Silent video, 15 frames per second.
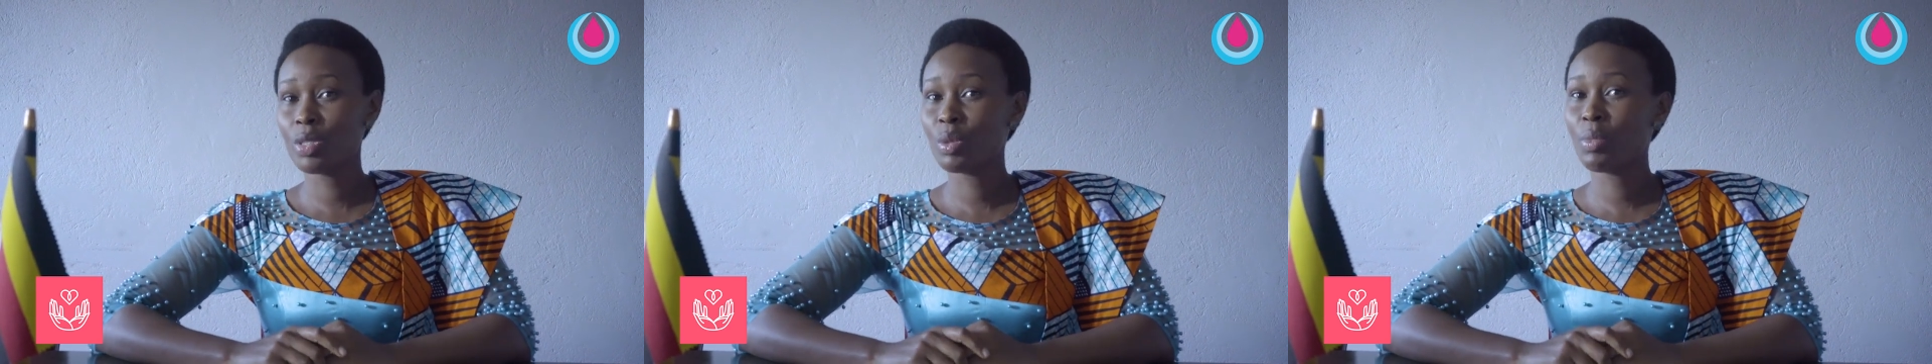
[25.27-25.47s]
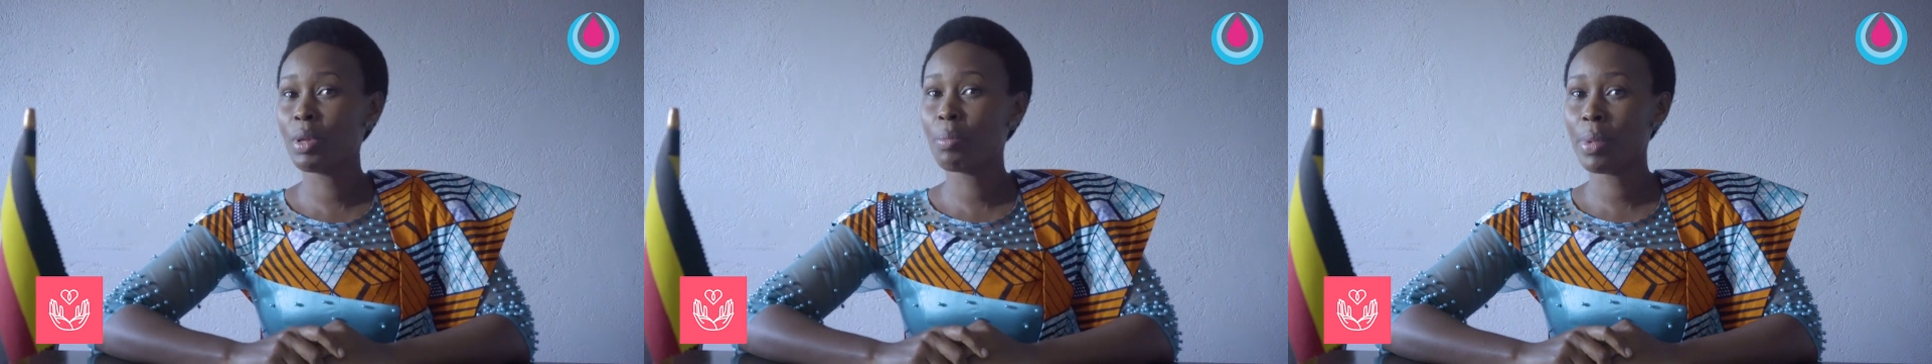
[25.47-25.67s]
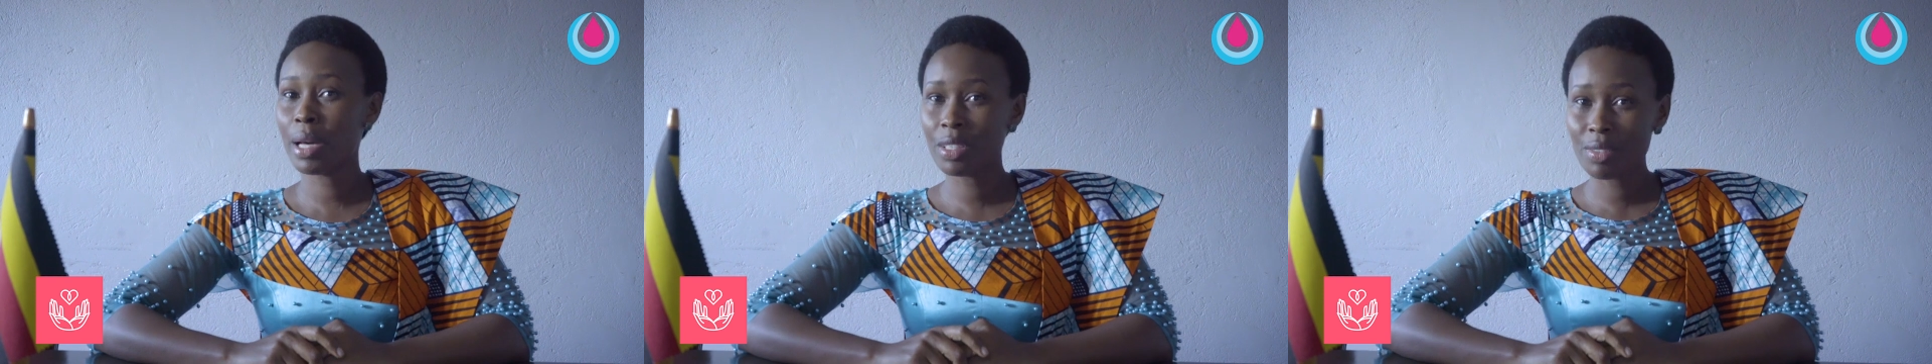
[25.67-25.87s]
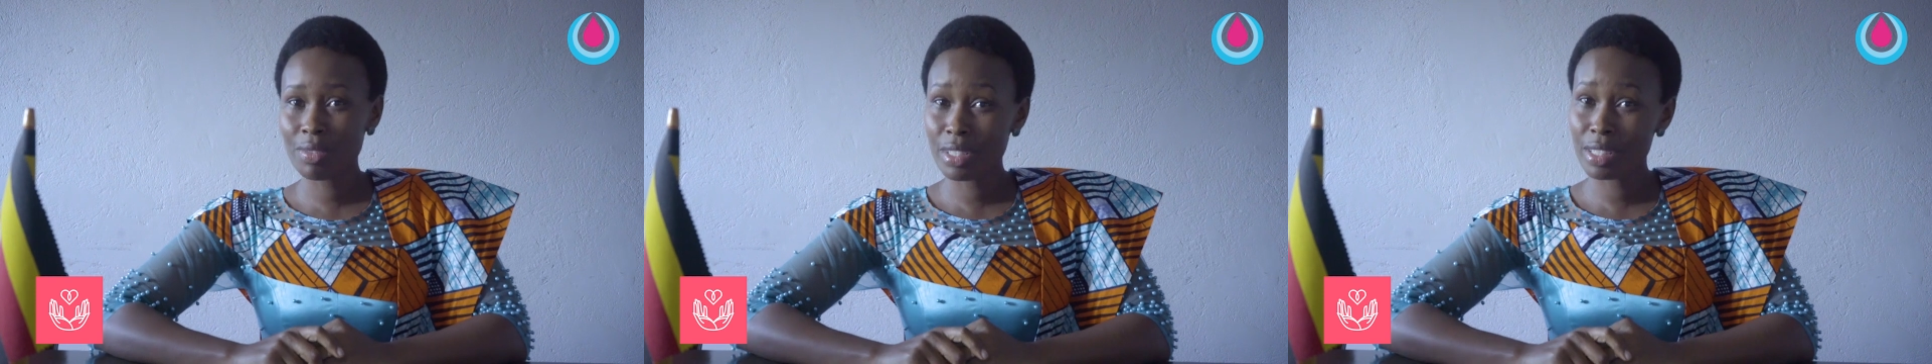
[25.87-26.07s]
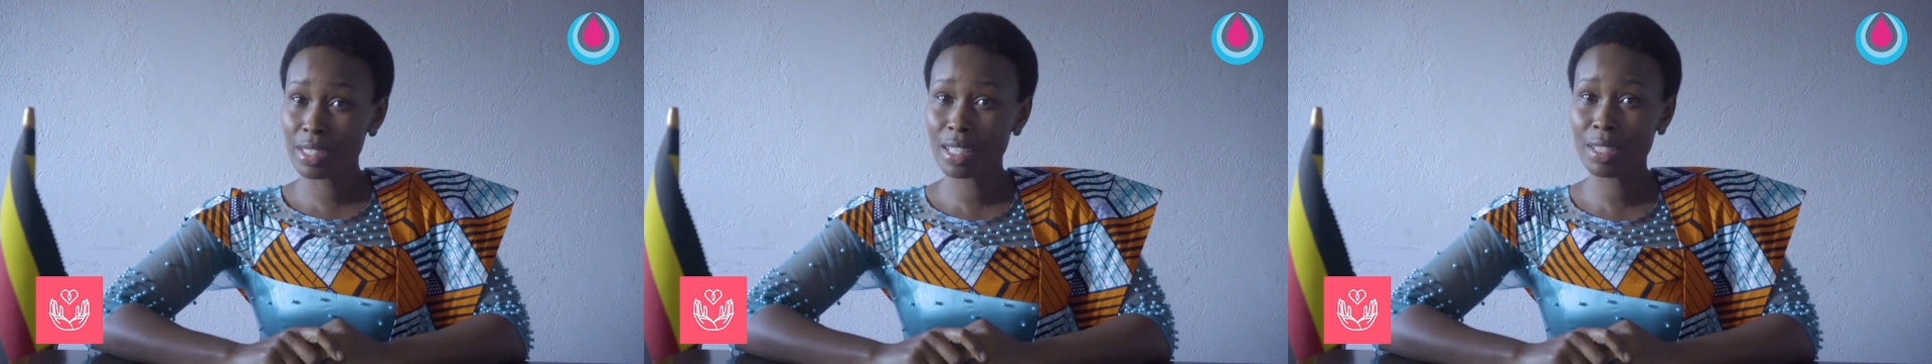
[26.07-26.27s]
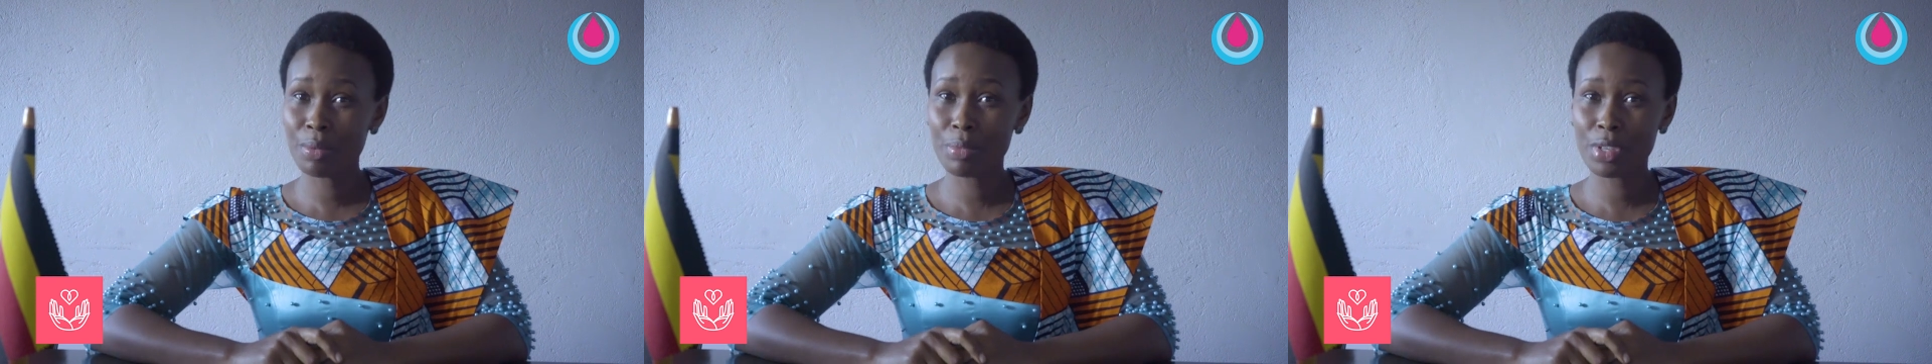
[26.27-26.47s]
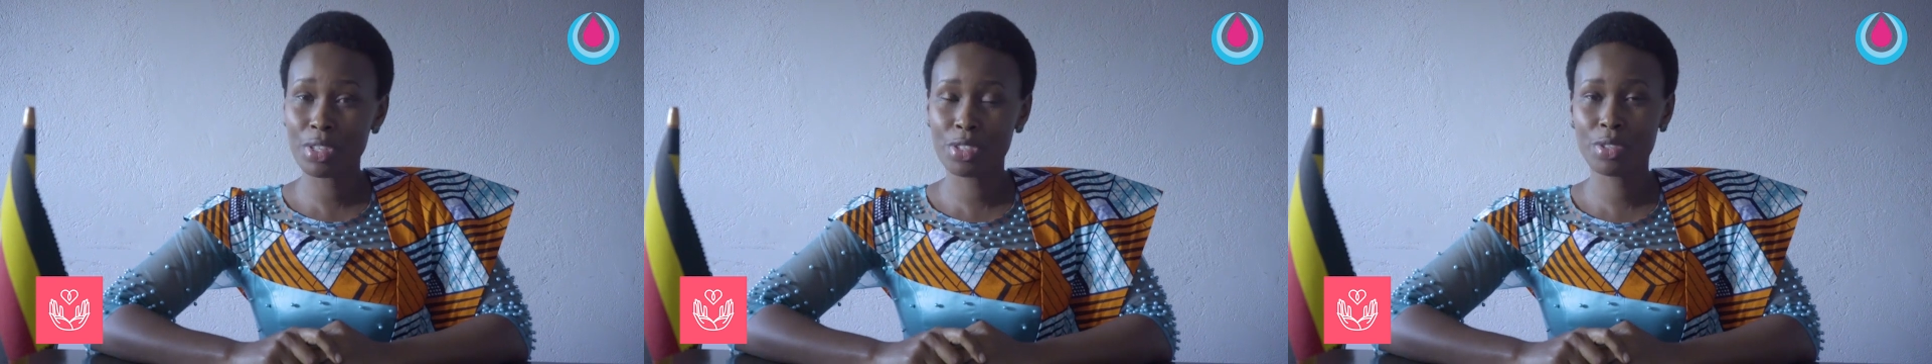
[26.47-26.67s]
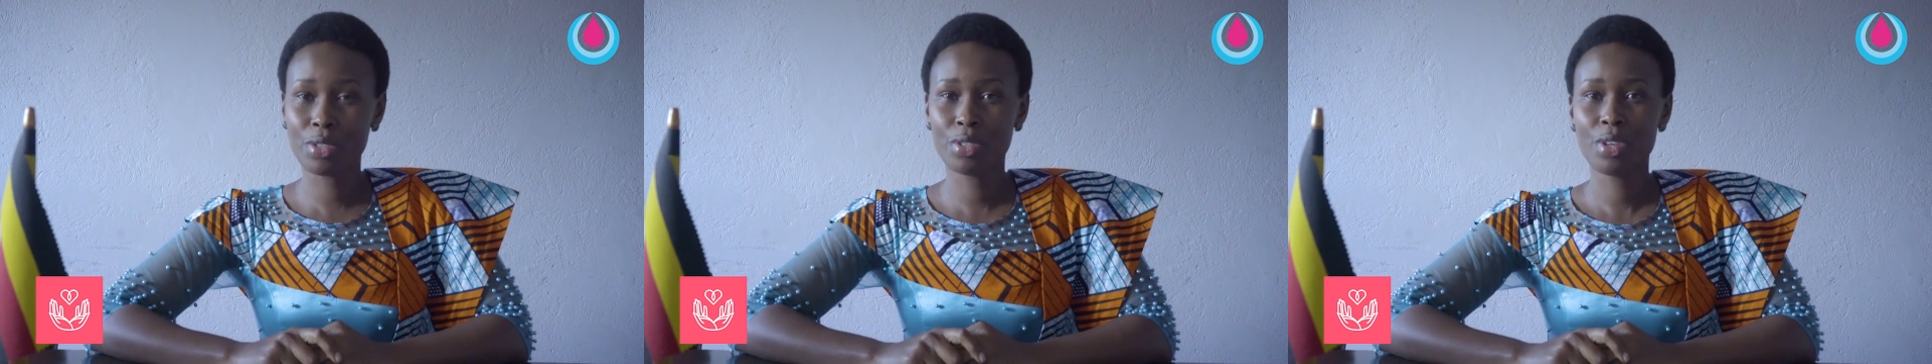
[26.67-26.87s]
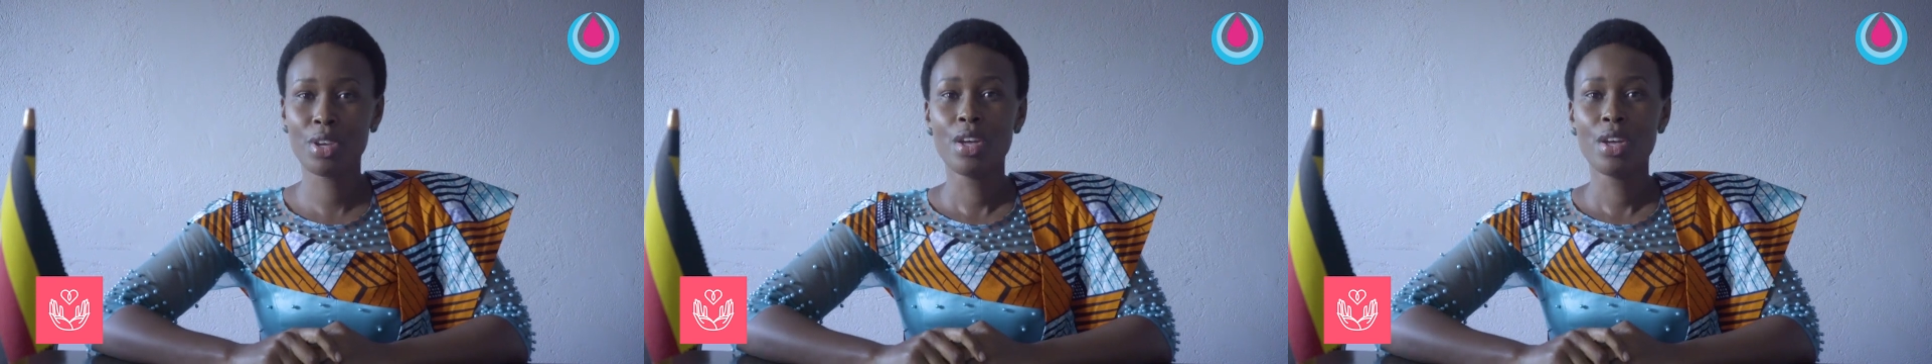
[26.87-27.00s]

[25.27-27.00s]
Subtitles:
to be part of this celebration